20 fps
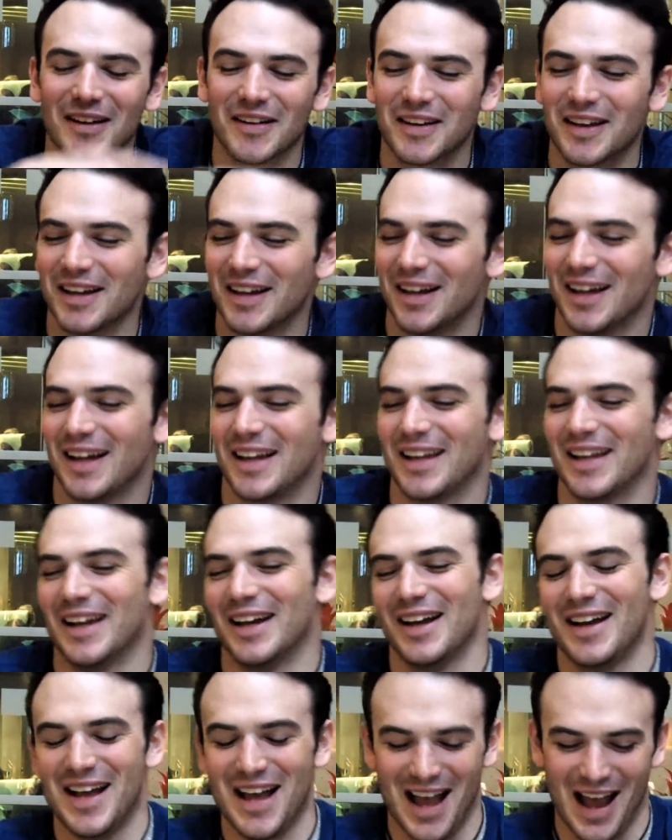Okay,
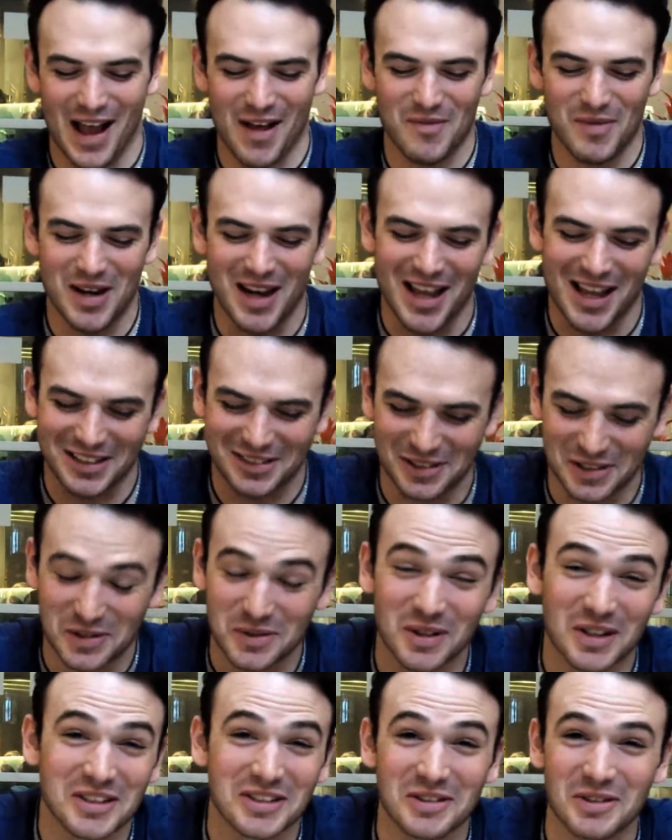yeah. I've been asked
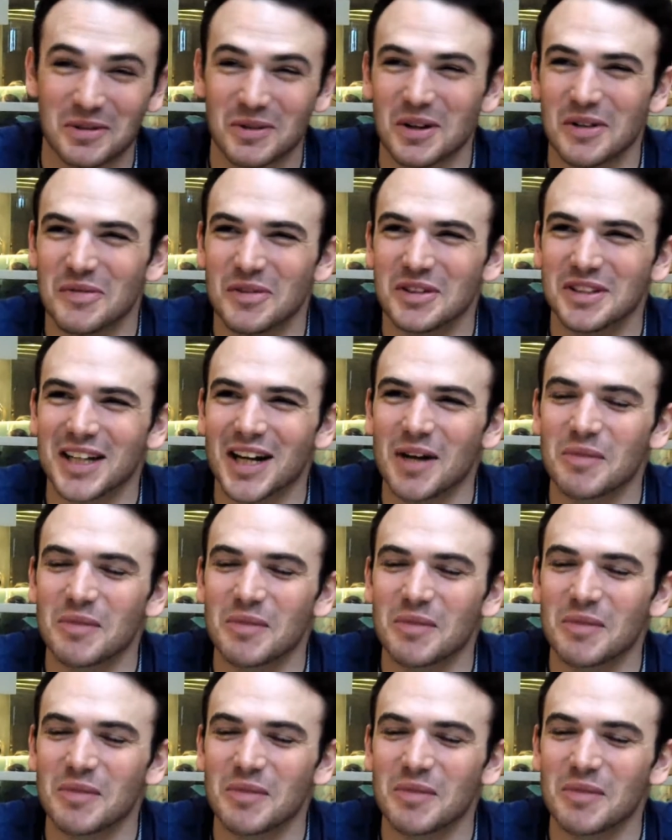this question quite a few